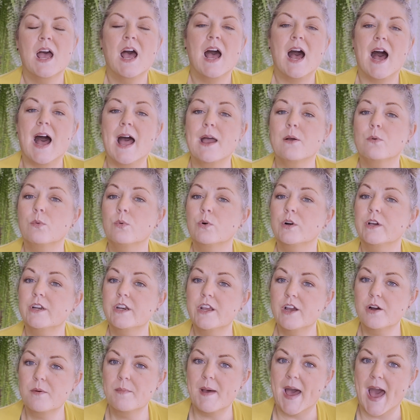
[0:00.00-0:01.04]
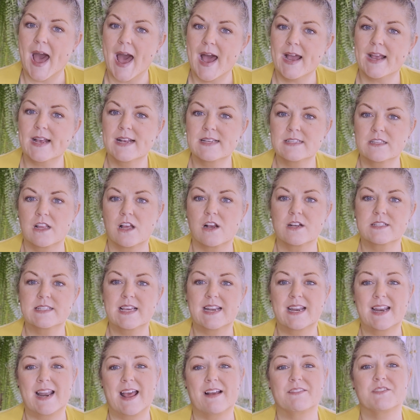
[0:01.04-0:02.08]
I would go back as long as I
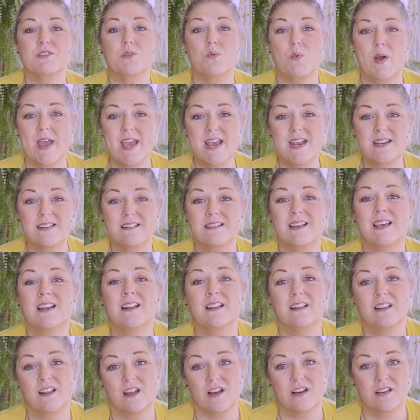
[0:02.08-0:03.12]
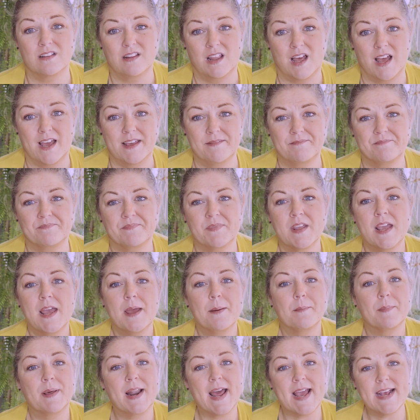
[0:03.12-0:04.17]
didn't have to wait in a long line.
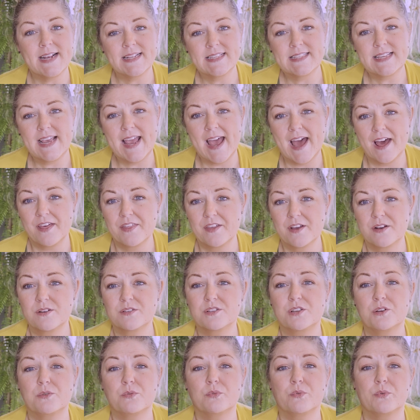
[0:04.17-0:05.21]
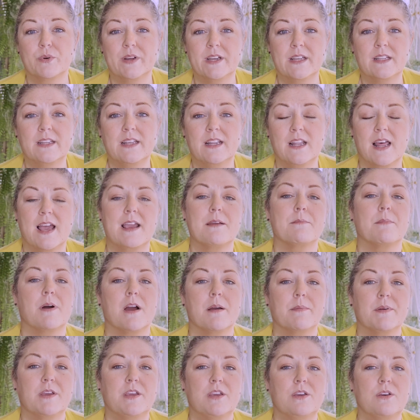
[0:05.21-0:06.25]
But I can see how those who really like
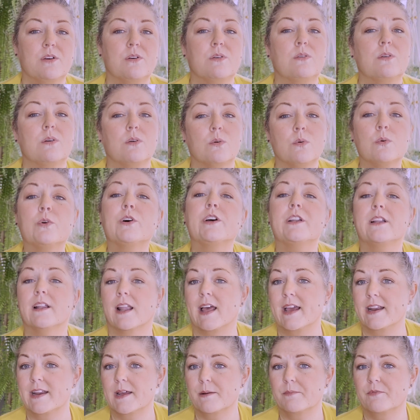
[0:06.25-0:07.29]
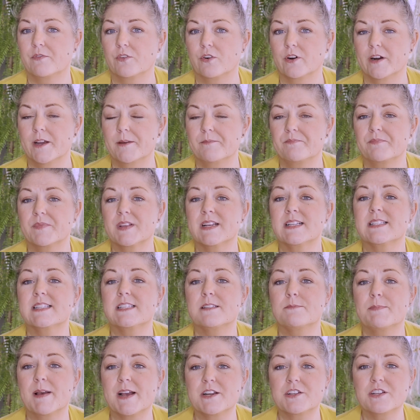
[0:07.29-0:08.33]
barbecue would line up for it,
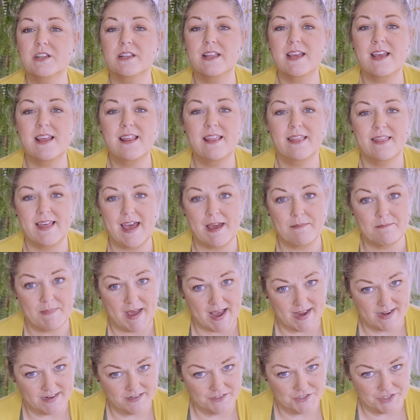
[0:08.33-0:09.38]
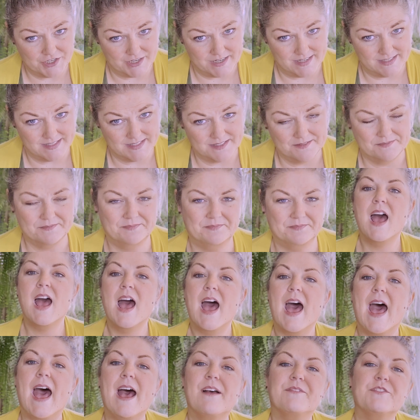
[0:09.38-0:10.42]
especially that mac and cheese.
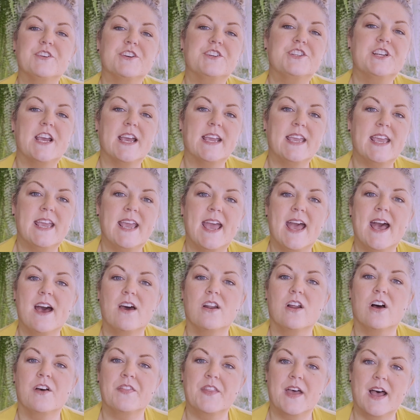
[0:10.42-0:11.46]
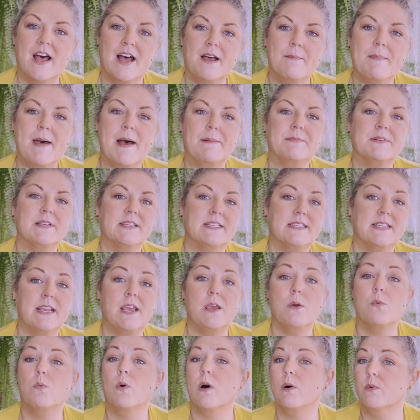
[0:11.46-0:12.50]
After checking out on the Hub app to
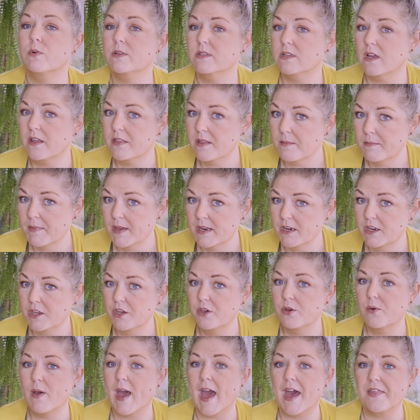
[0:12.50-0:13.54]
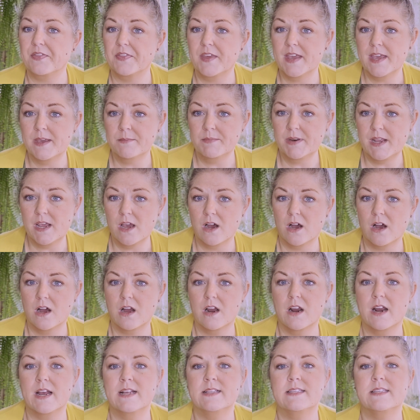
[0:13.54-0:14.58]
see what was on the menu at the
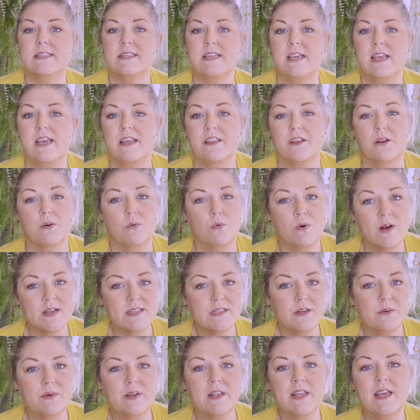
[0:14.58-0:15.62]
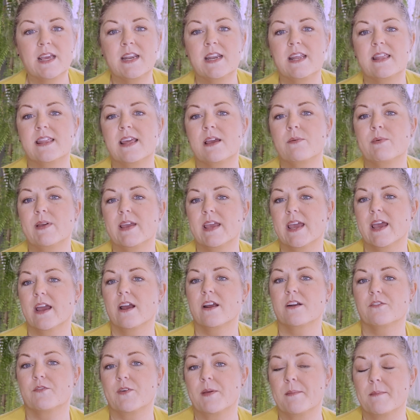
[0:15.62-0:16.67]
MDR and seeing there wasn't really anything we
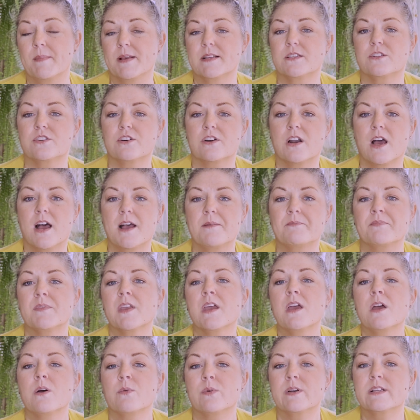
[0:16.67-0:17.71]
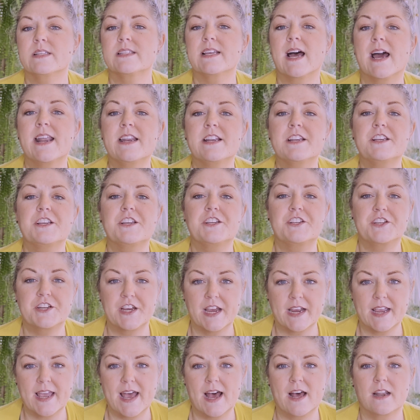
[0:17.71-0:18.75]
cared if we missed or not, we decided to
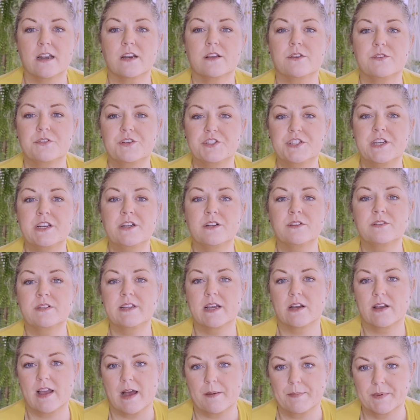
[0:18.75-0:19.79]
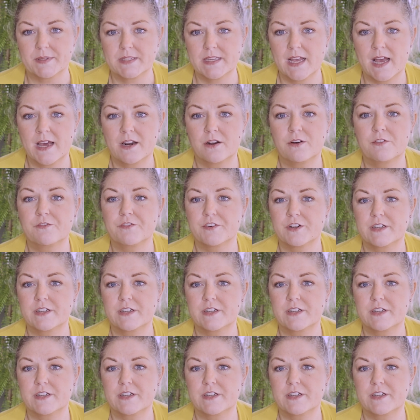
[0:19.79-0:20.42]
check out Cucina del Capitano for